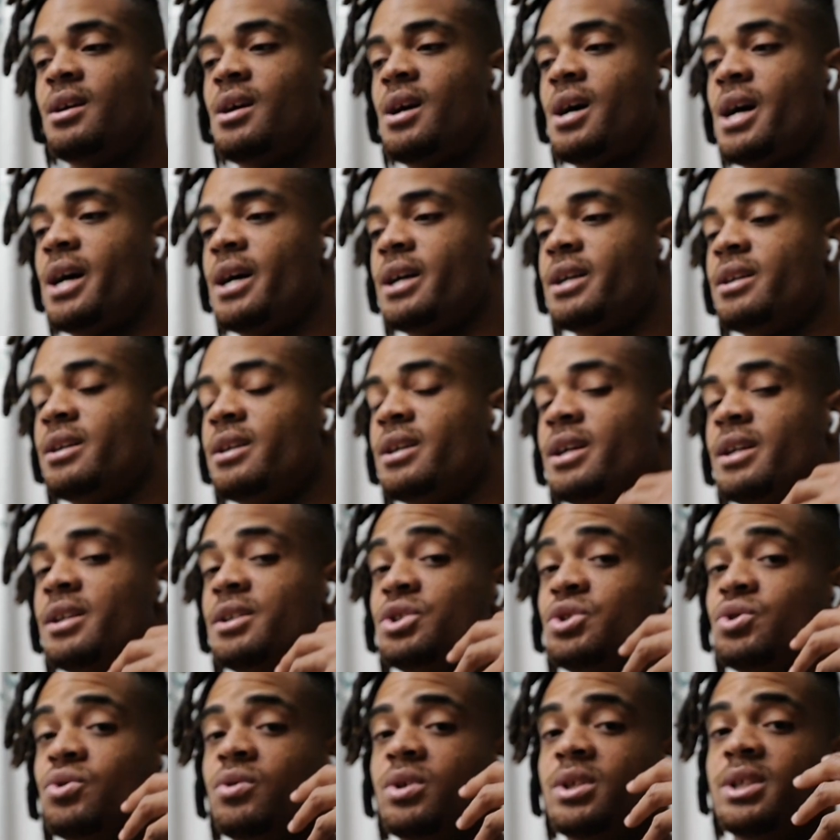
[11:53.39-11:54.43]
I can get
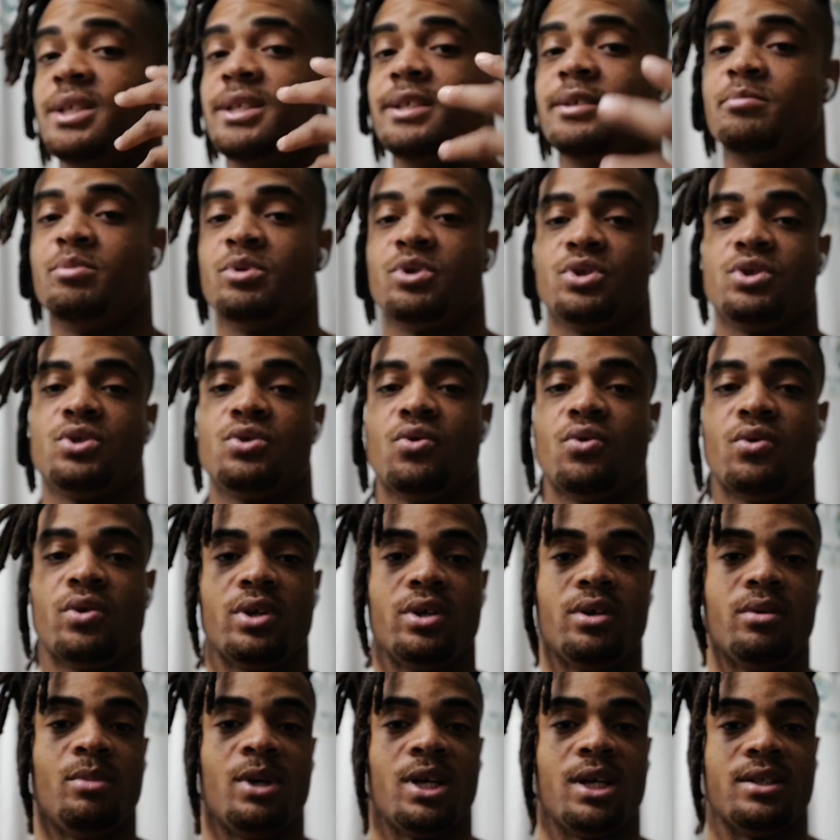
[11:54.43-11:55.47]
into a deeper
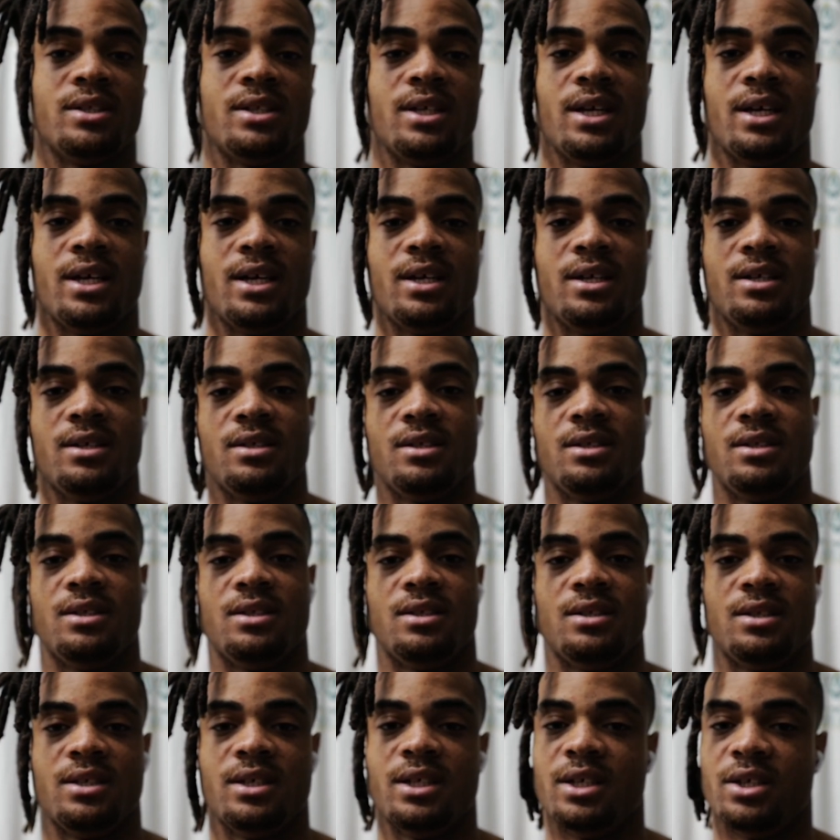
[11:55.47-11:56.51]
story about that
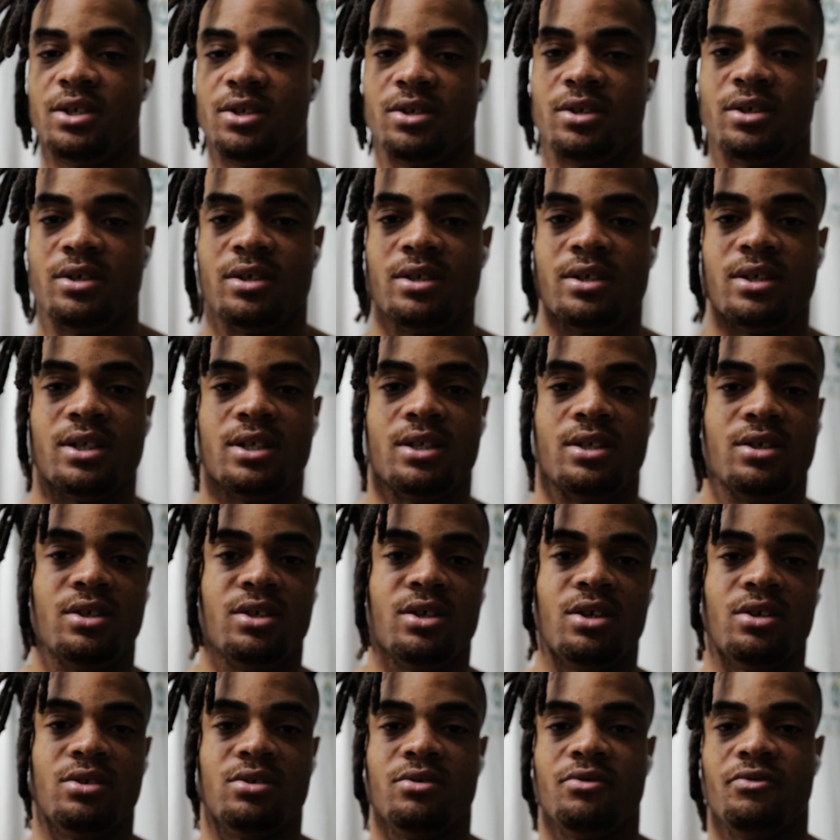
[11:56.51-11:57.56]
later in
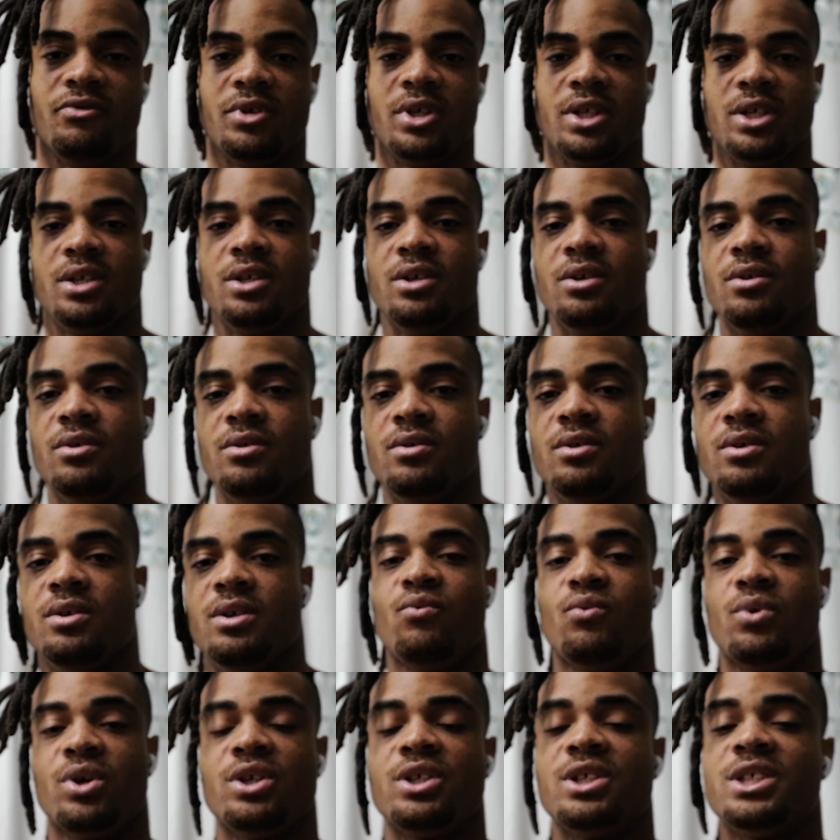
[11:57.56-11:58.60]
another video.
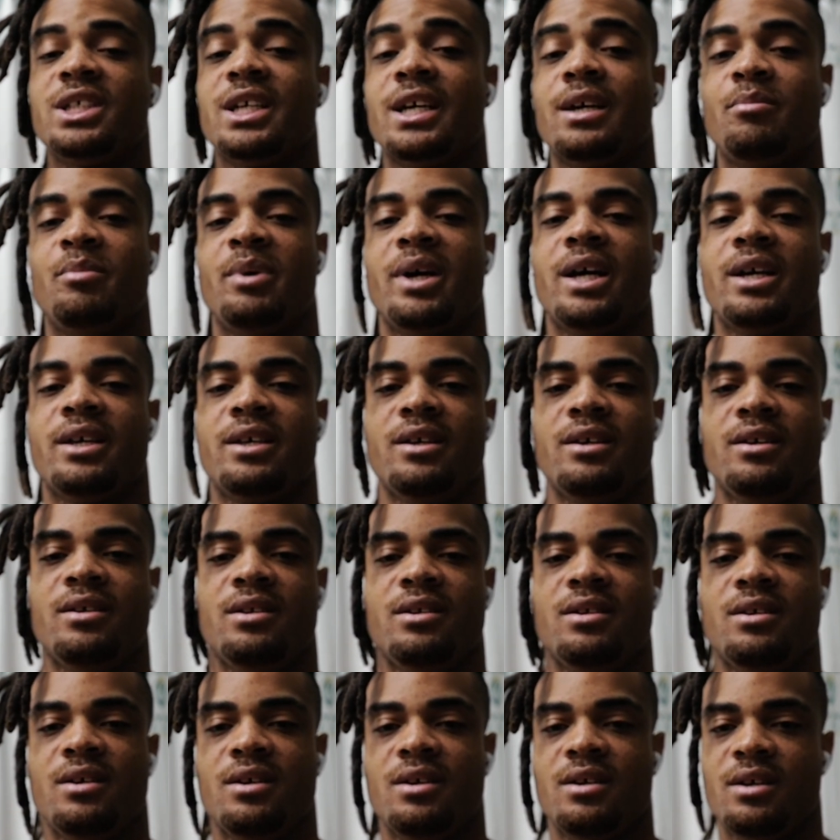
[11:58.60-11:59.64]
We're gonna check back
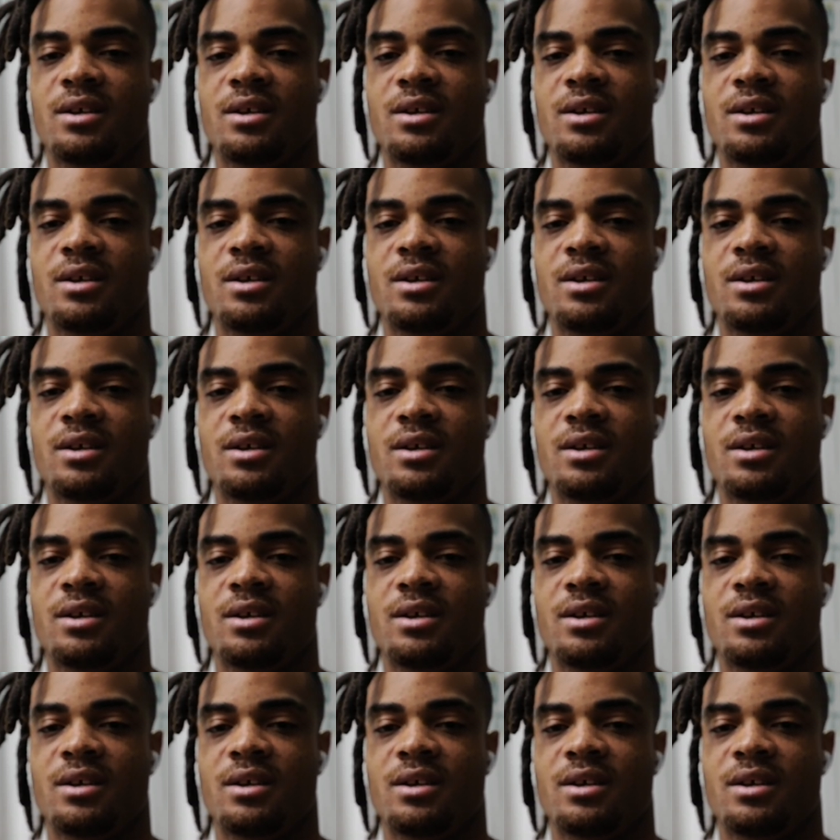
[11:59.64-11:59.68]
in